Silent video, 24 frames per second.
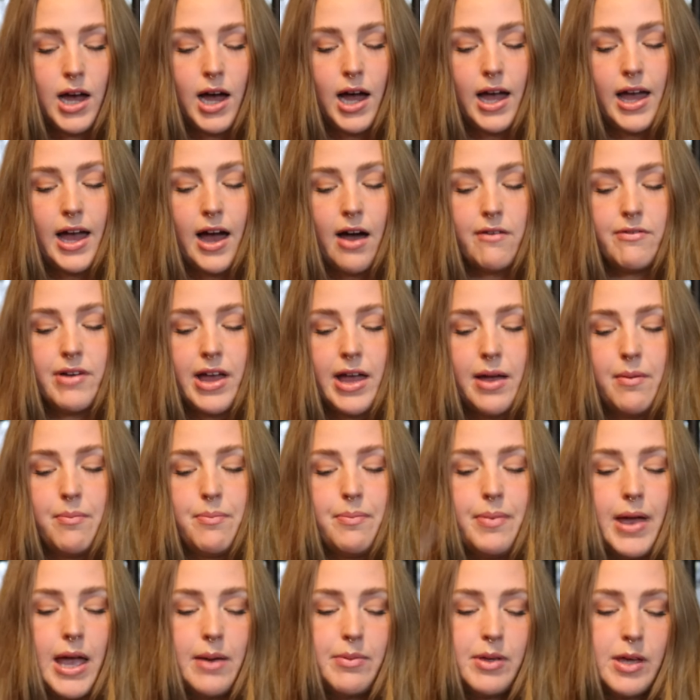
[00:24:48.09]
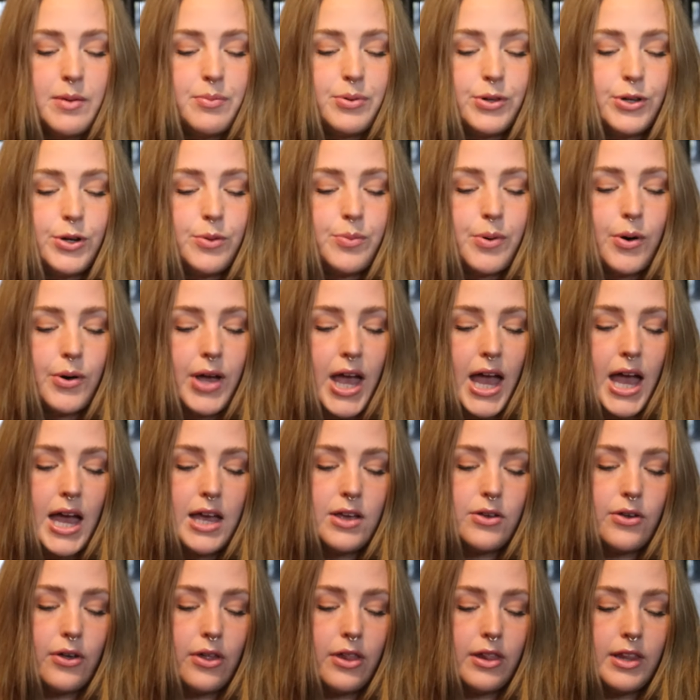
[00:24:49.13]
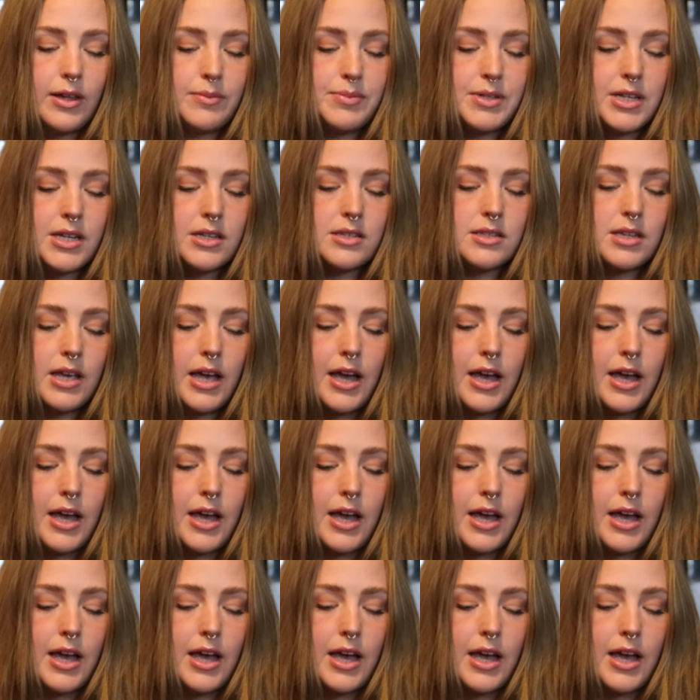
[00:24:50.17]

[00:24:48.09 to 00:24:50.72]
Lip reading: I have a baby blue bouquet eucalyptus